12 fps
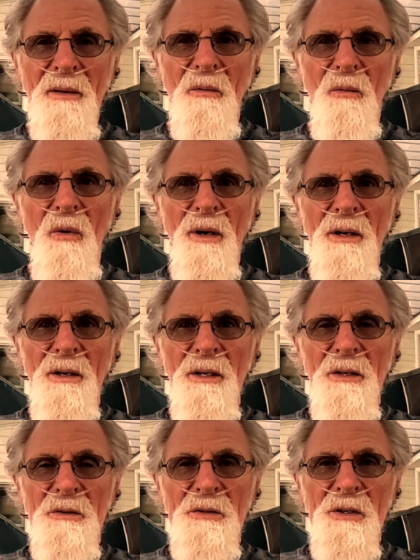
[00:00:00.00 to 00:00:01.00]
one on
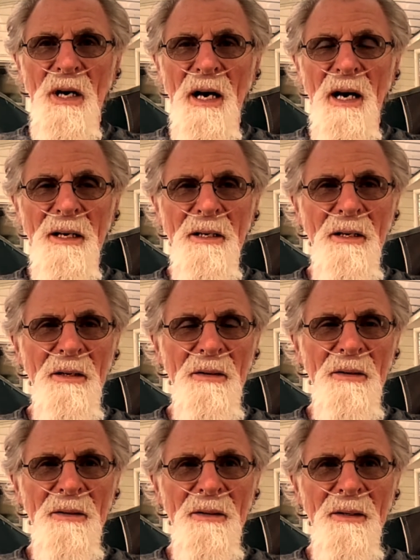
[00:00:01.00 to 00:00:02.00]
each side.
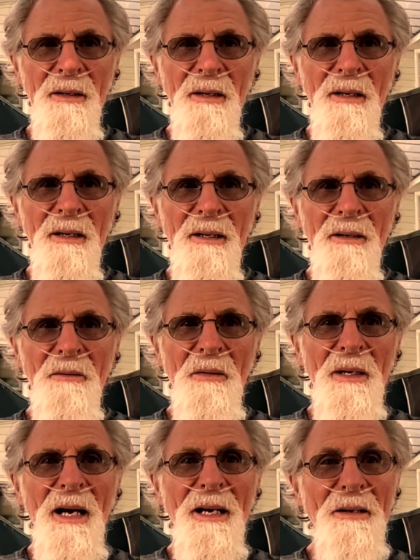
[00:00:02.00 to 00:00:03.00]

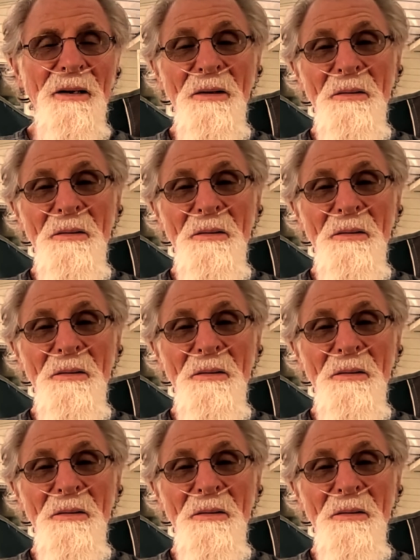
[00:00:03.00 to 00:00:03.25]
When I